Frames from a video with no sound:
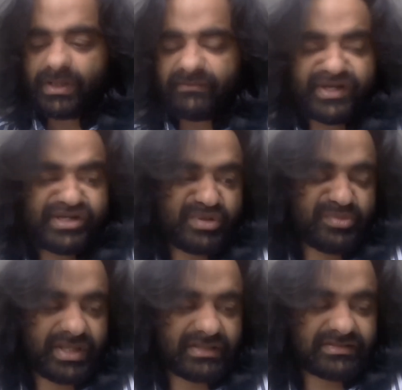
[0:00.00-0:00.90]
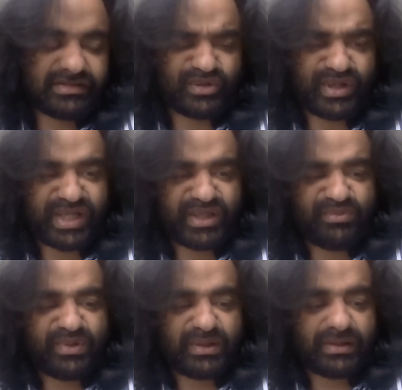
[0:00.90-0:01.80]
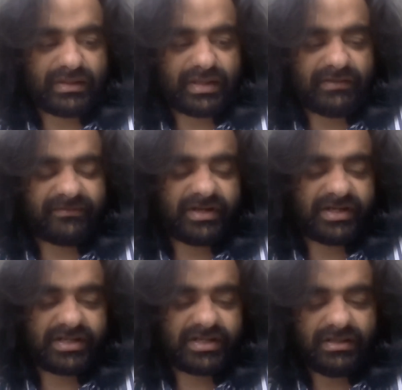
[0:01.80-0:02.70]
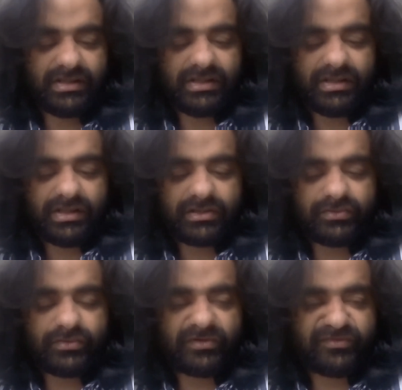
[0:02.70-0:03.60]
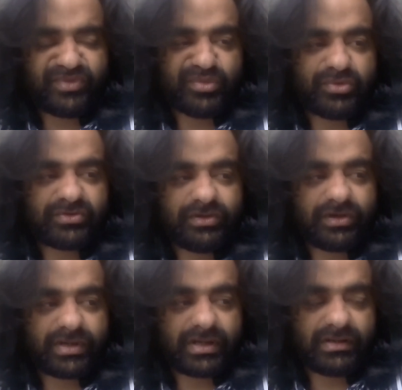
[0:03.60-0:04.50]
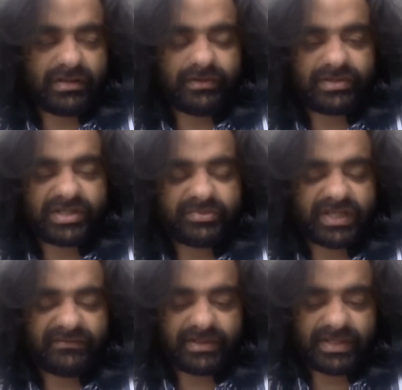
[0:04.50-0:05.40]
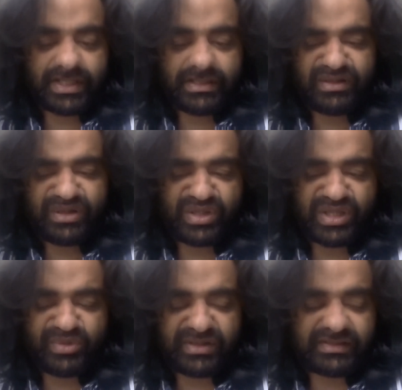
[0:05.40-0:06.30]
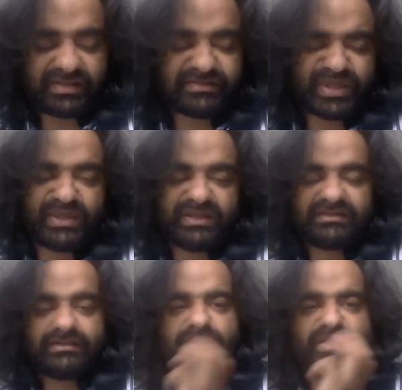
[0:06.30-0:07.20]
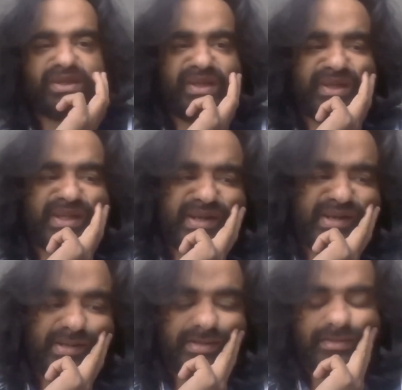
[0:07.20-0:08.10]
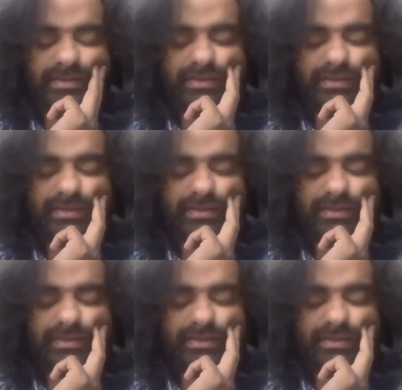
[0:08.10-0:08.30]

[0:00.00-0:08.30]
I finished my PhD on time. I finished 2 of my postdoctoral fellowships after that. Now I am a research scientist in Canada.